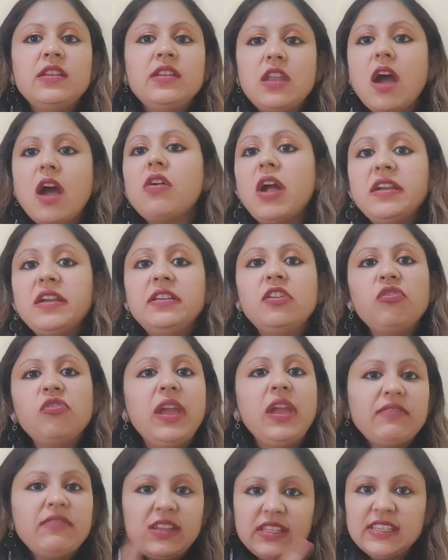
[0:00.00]
Now,
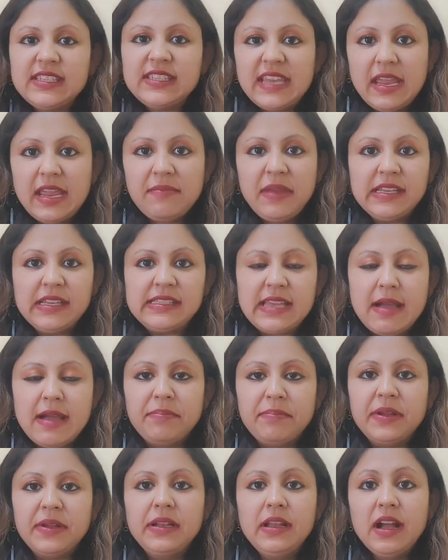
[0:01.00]
continuing with the same
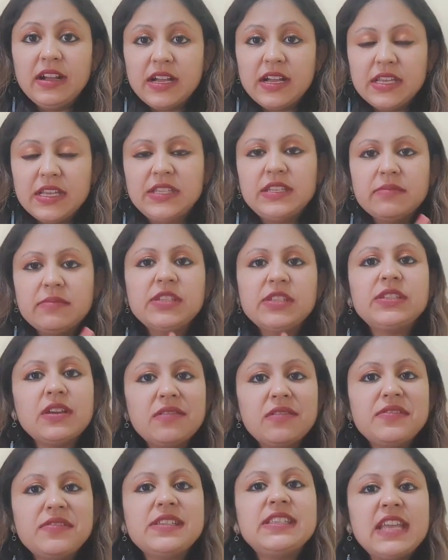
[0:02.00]
example, a customer
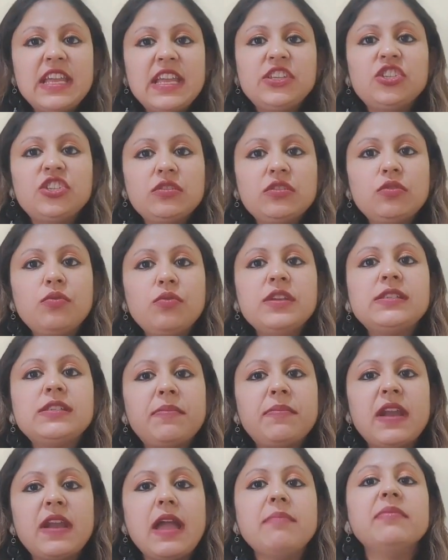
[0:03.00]
service agent who is
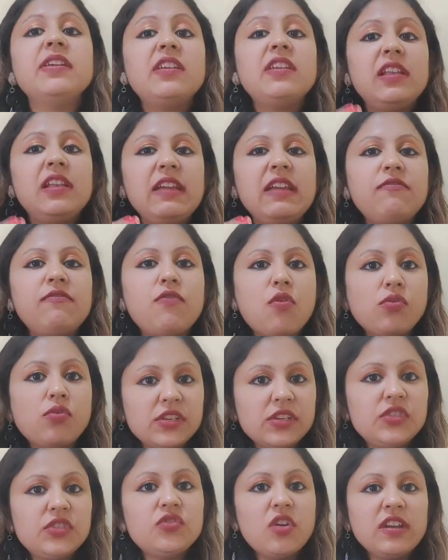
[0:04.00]
primarily
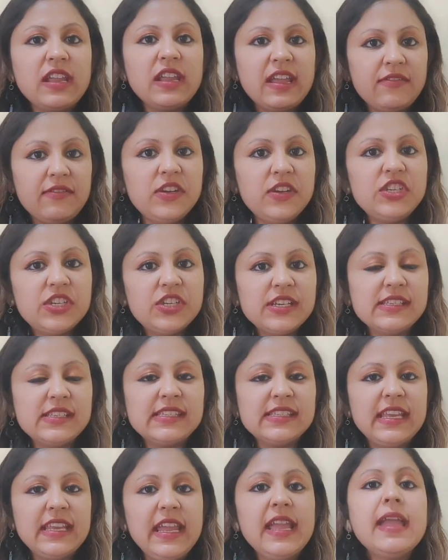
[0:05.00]
focused on
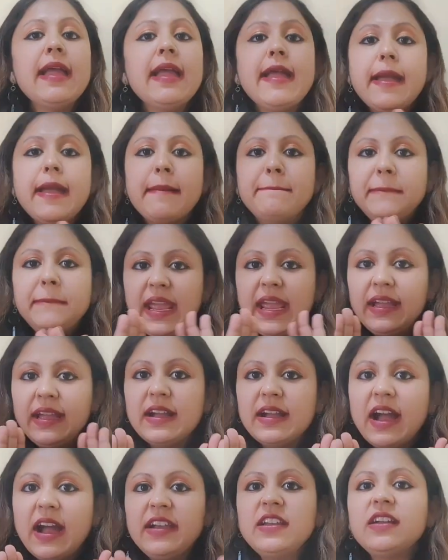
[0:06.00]
efficiency
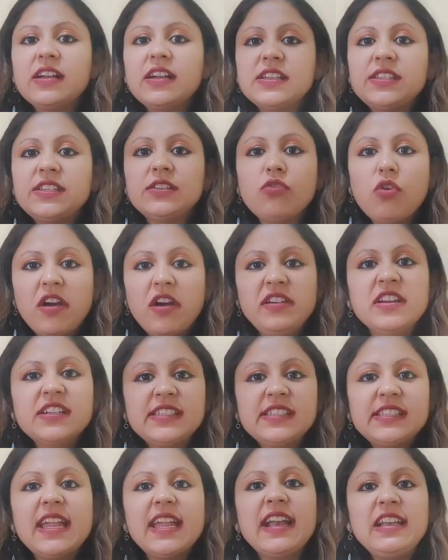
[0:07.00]
may cut
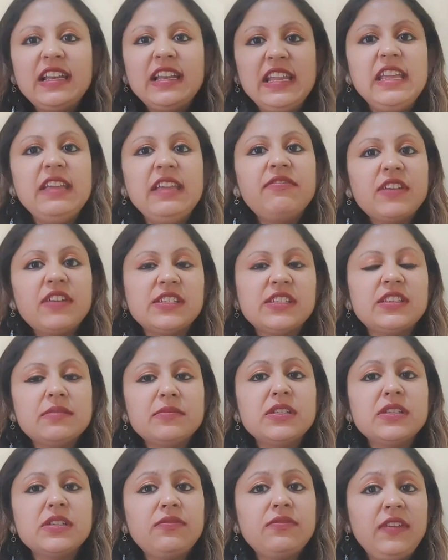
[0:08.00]
corners that leave
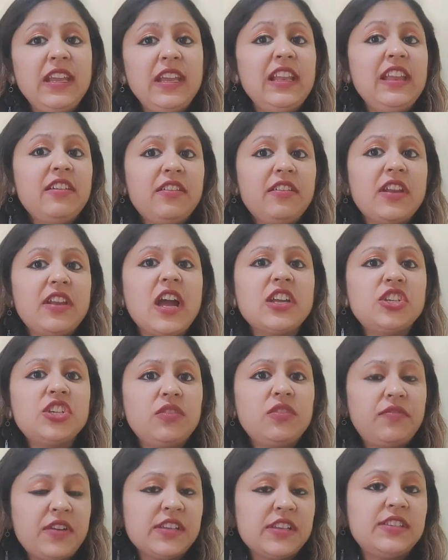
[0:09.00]
customers feeling
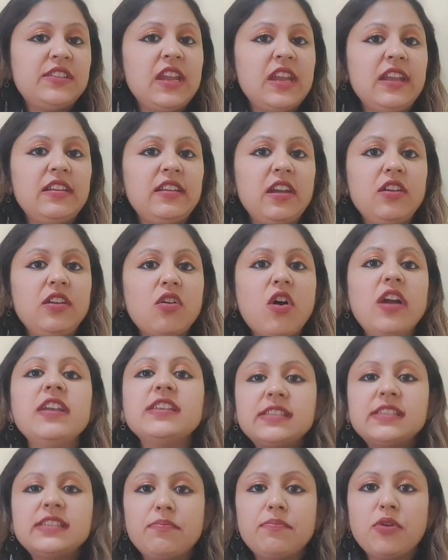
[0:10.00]
rushed, frustrated, or
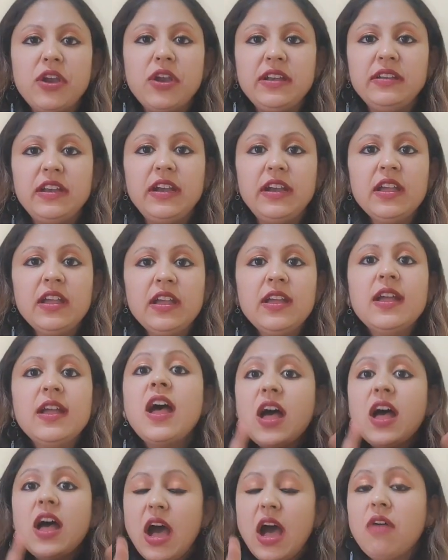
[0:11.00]
disappointed.
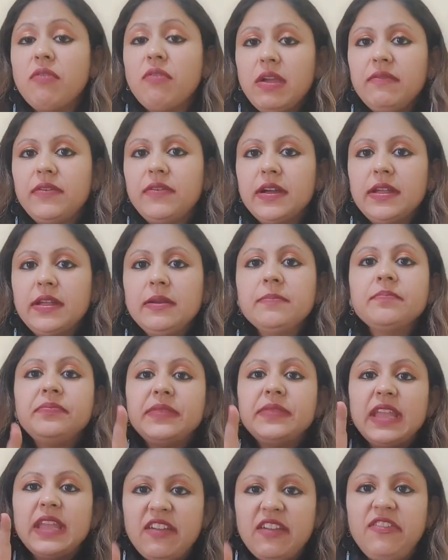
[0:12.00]
However,
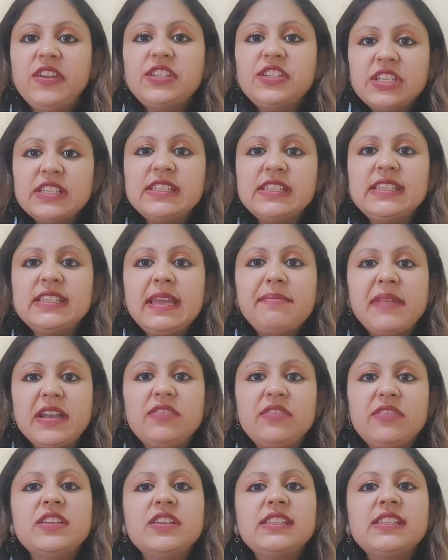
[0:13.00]
efficiency
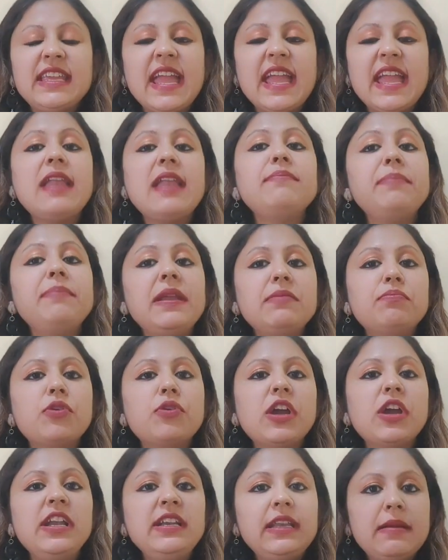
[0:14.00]
metrics can
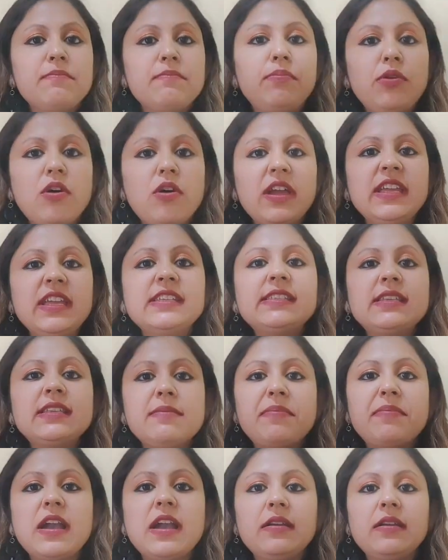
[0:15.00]
pinpoint employees'
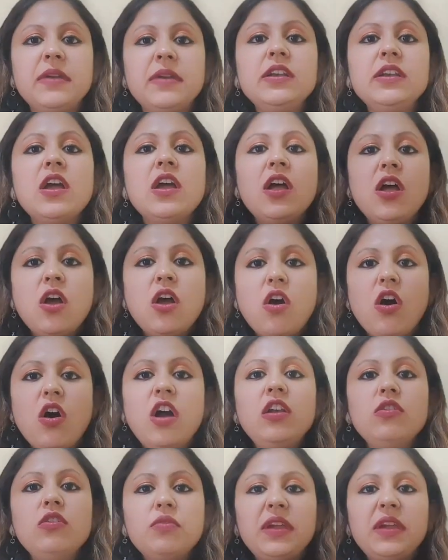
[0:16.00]
department
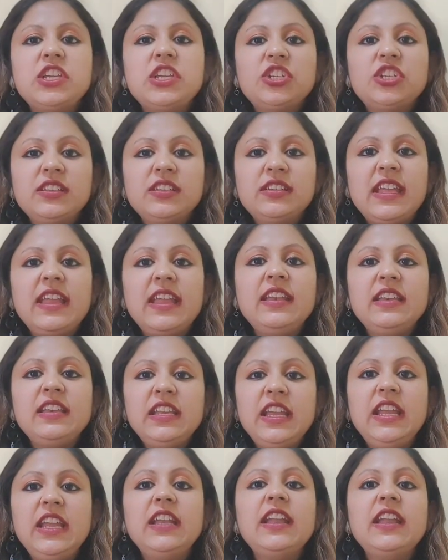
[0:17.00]
or location they
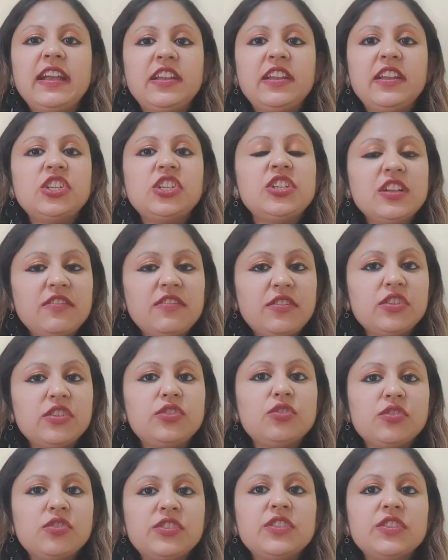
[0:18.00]
need additional
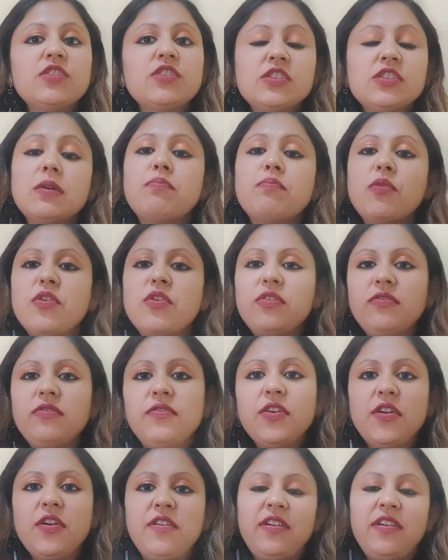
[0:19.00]
resources or
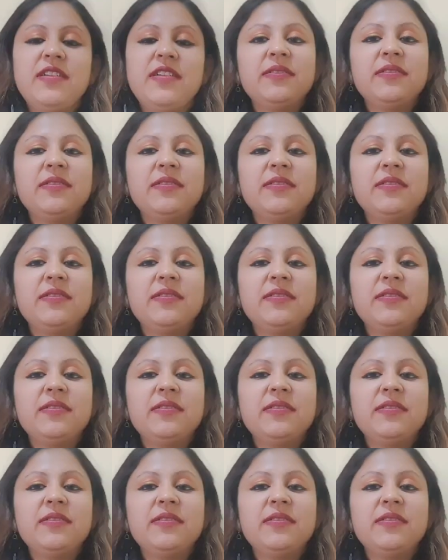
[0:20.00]
support for.